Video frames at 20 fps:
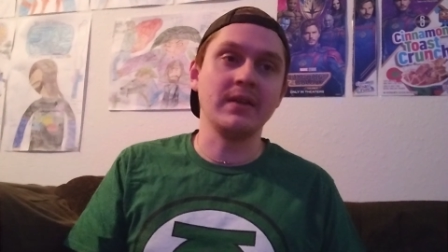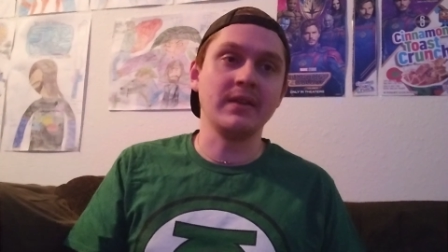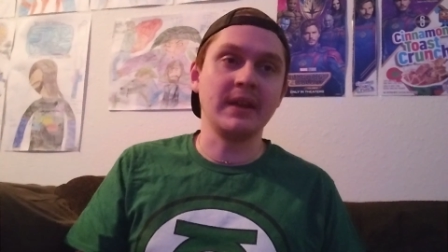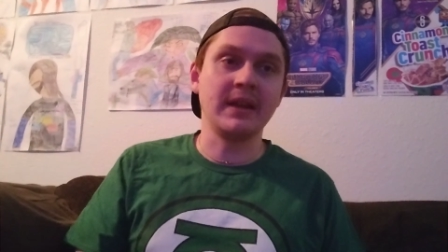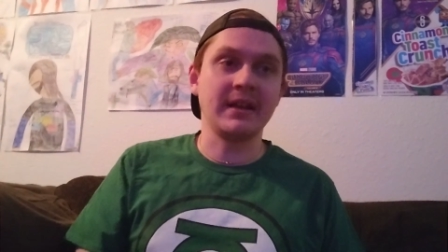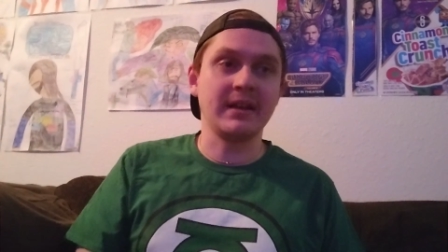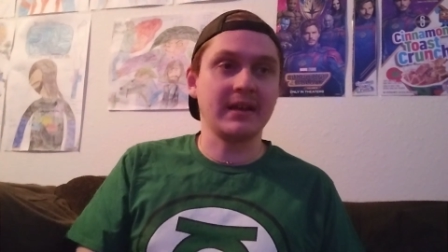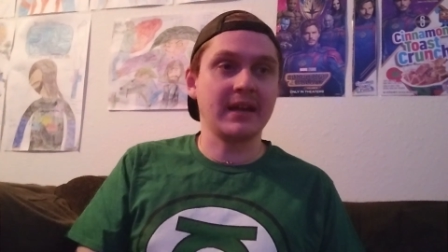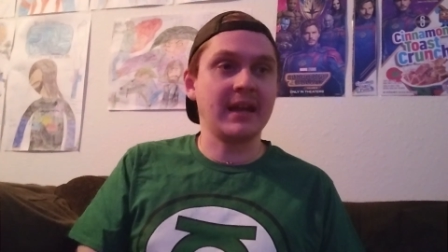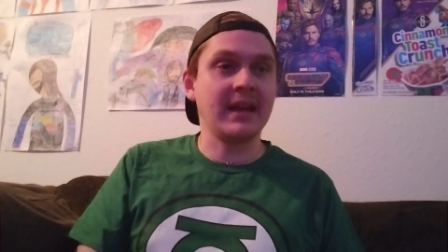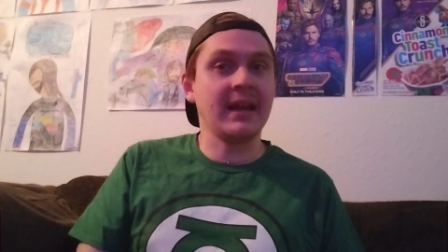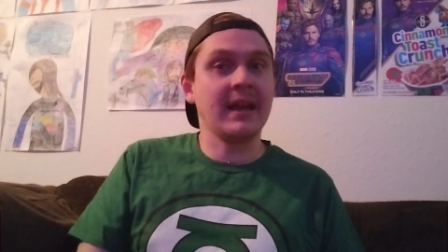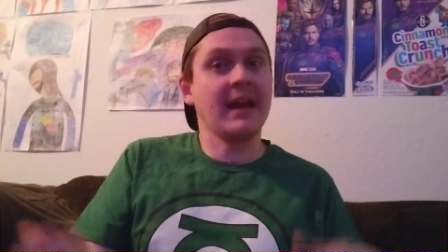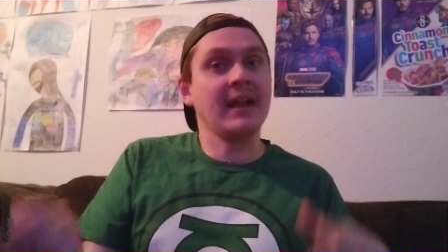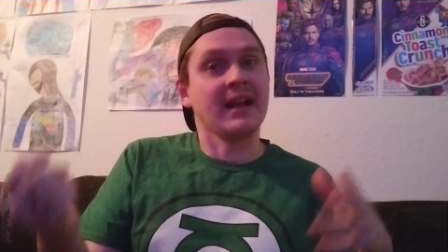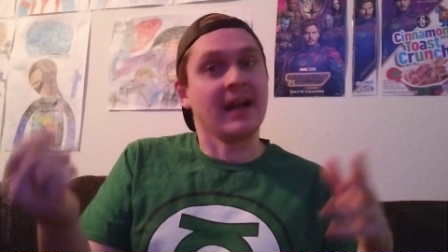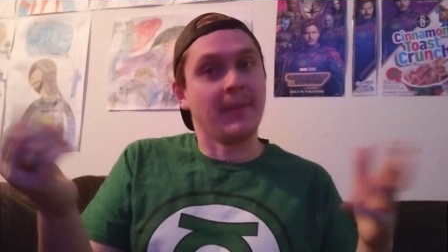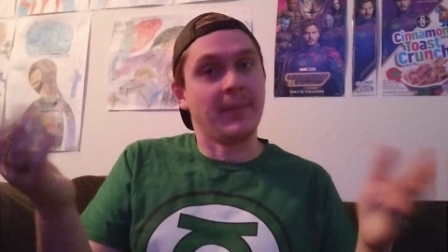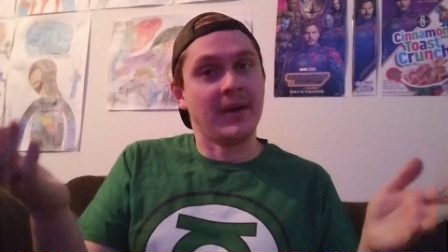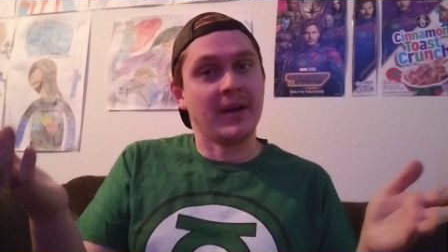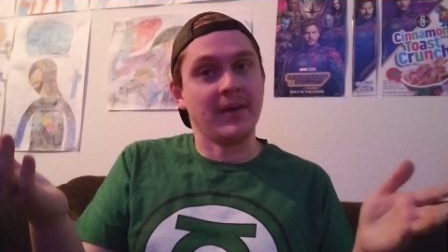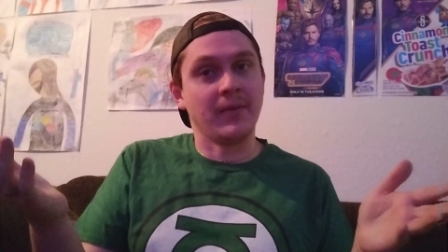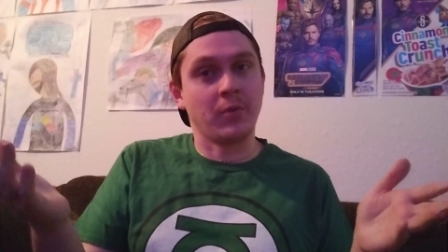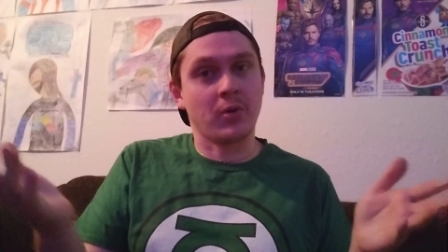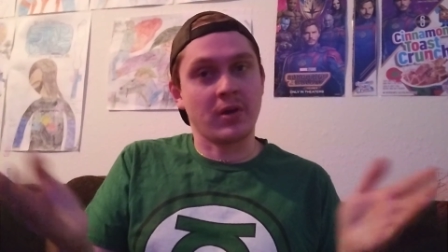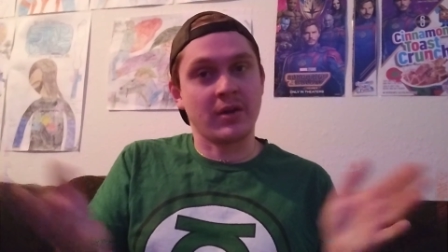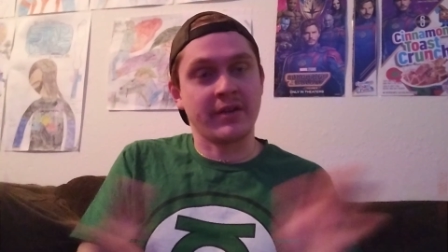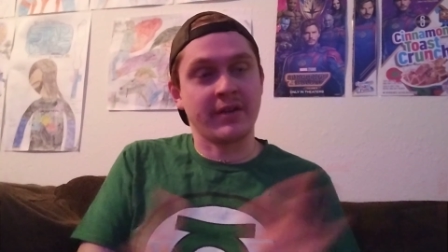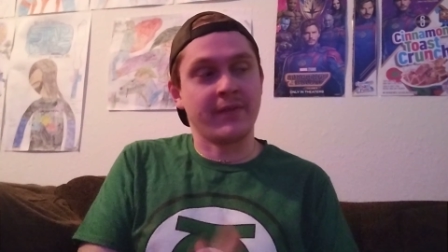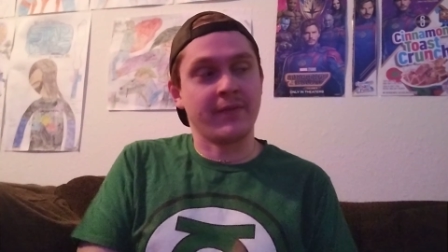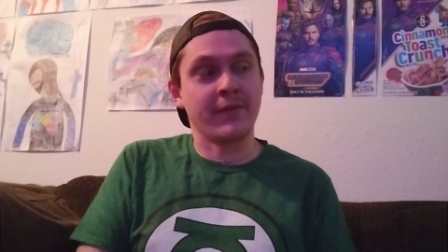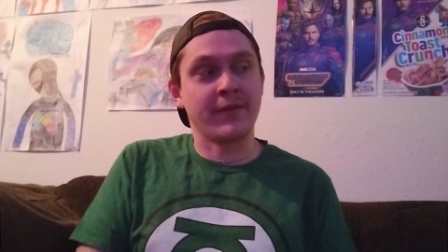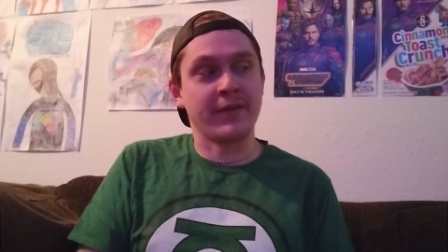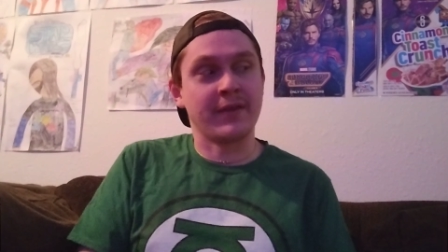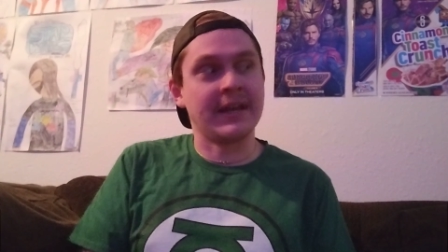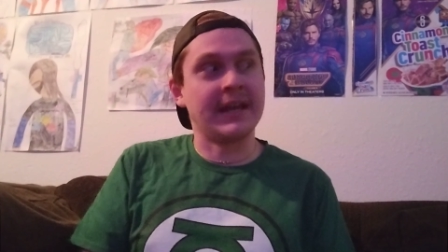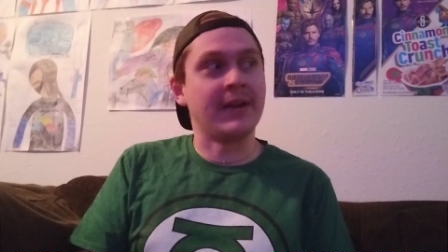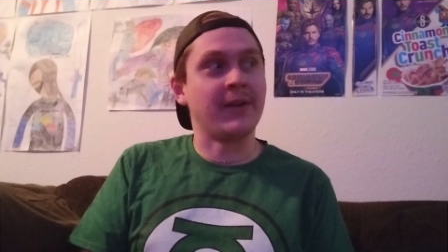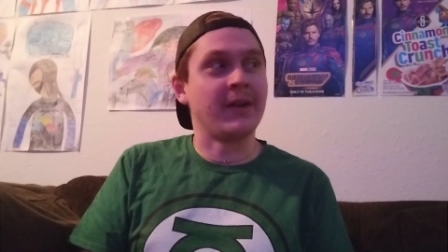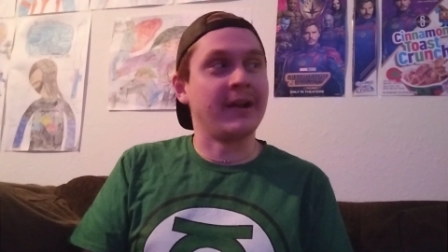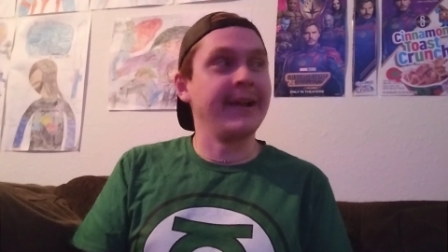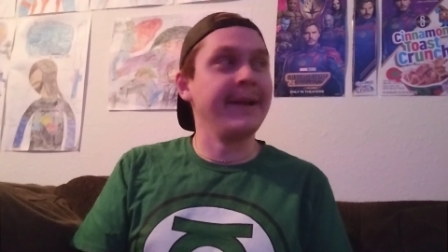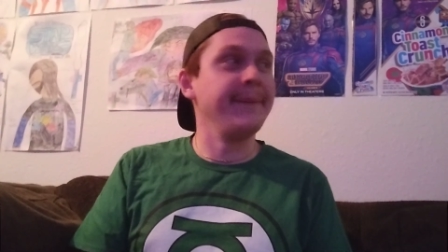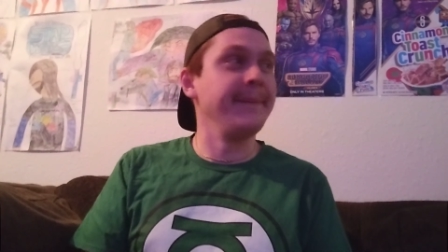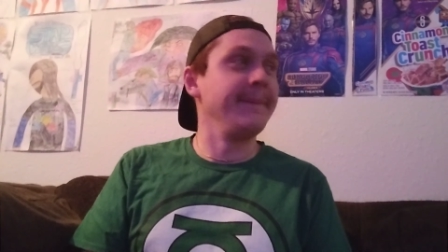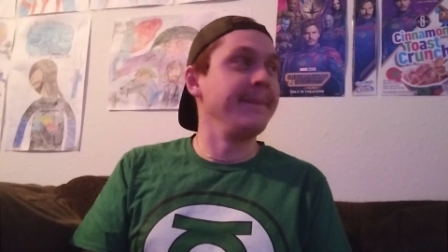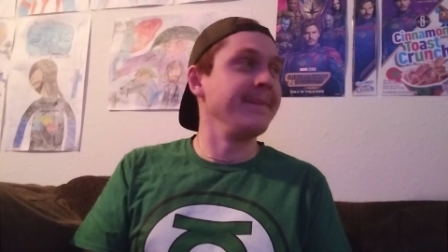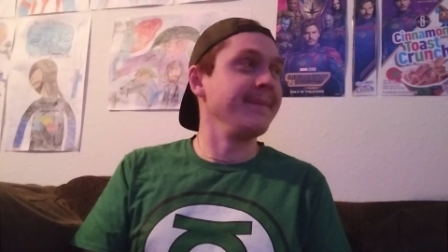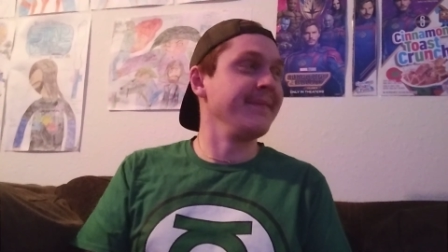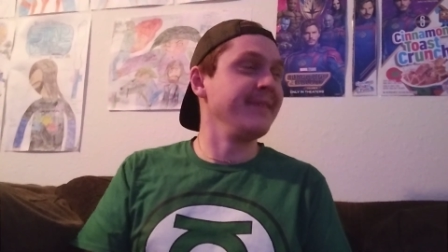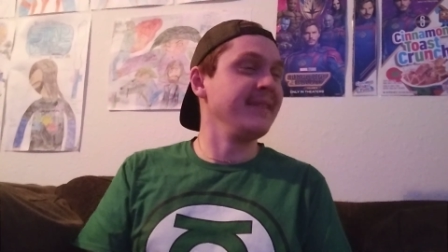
Like, hey, I got my work done for the day, right?